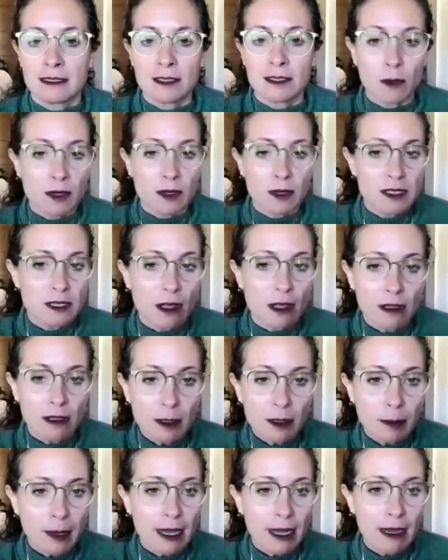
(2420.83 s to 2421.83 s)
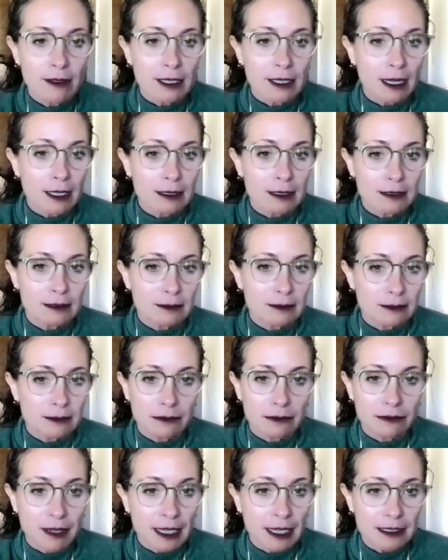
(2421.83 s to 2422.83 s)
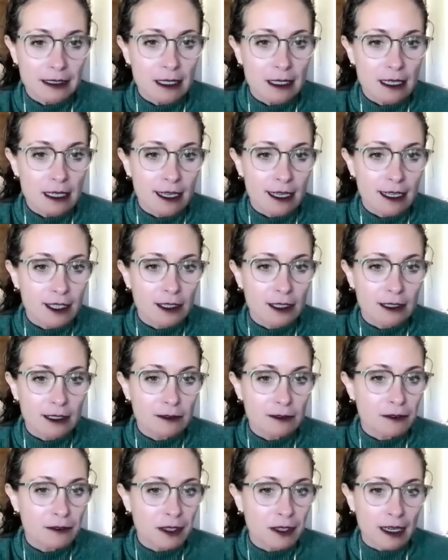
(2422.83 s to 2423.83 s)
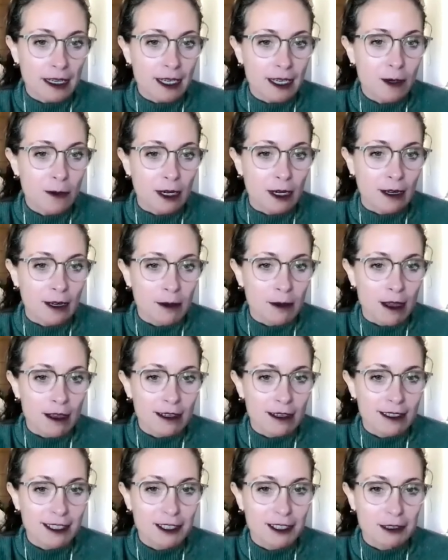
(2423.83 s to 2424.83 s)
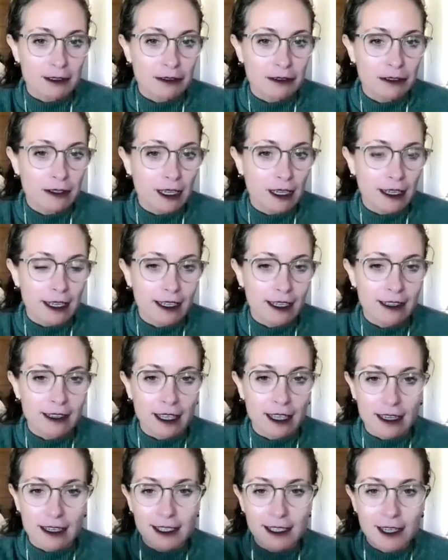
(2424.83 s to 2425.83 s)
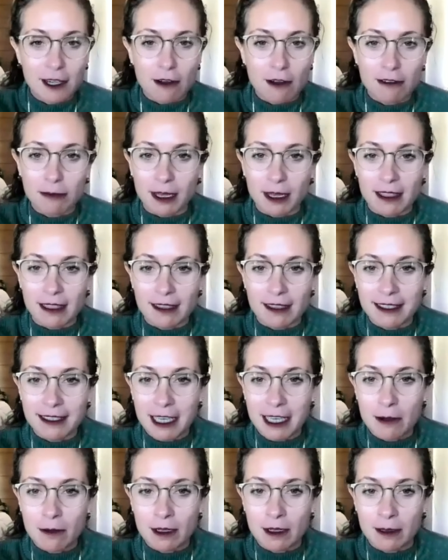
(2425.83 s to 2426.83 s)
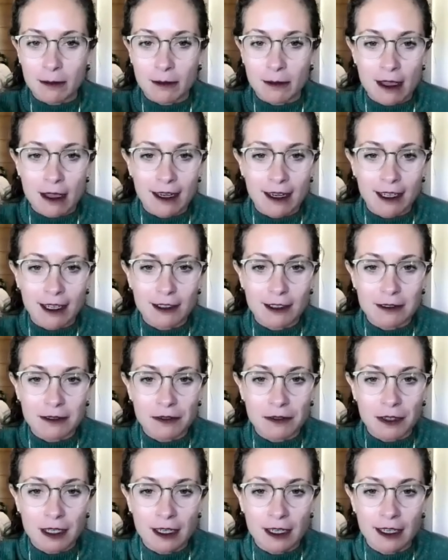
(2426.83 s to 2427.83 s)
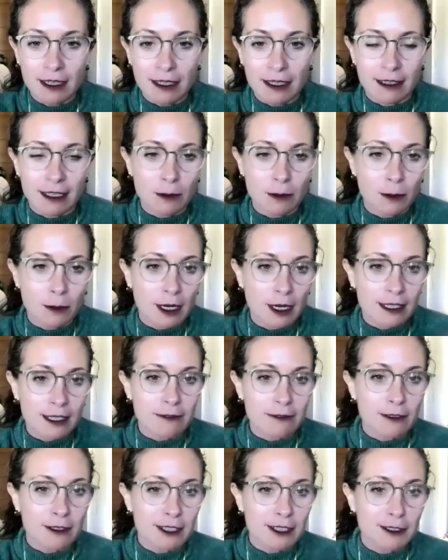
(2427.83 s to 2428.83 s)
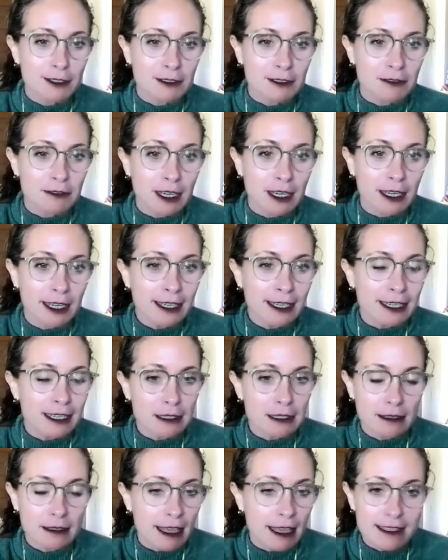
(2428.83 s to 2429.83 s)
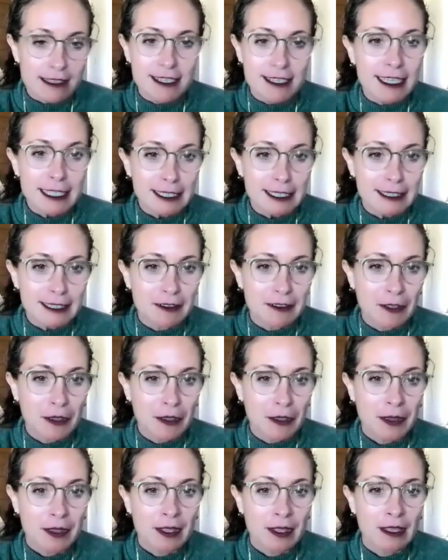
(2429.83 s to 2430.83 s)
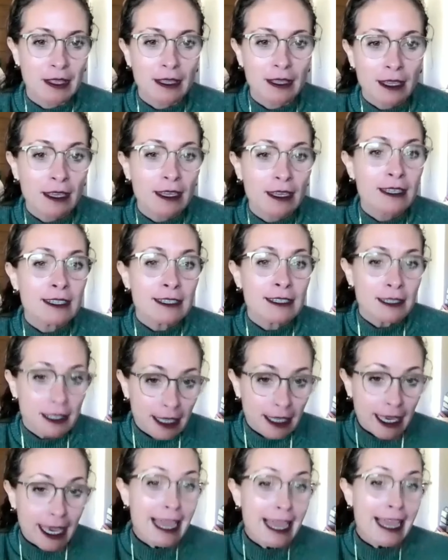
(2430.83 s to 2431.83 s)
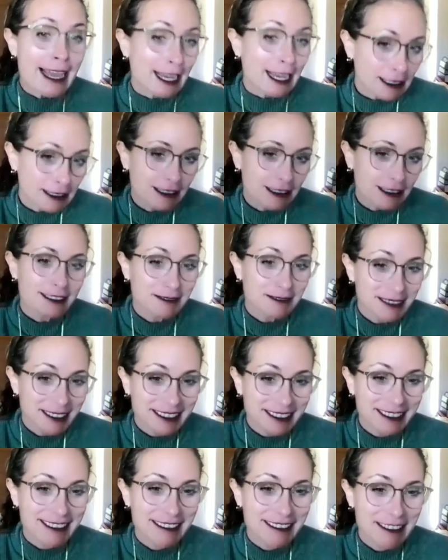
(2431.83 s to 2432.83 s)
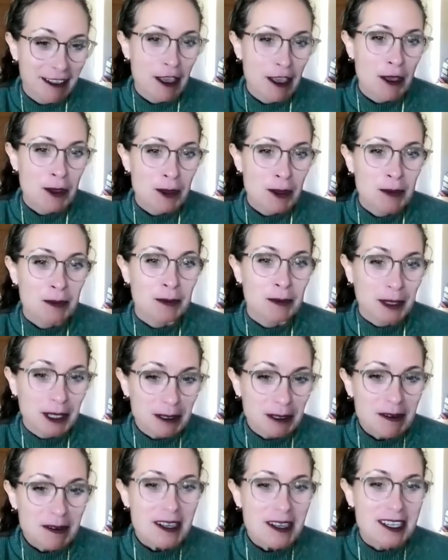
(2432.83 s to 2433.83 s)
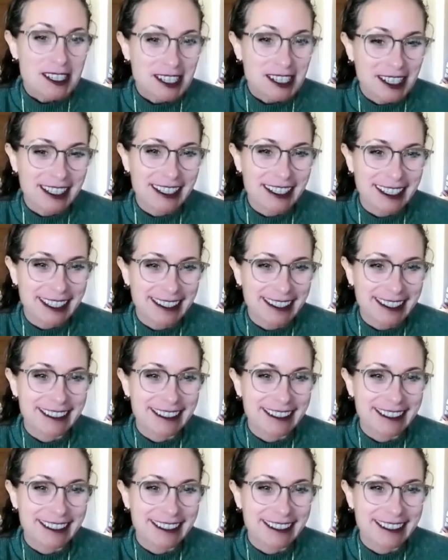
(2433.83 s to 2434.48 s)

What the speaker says: So it's all about finding a good feeling when I'm not in a good feeling and let it go of my thinking when I'm not in a good feeling and then waiting for a good feeling. That's it? Yeah, pretty much.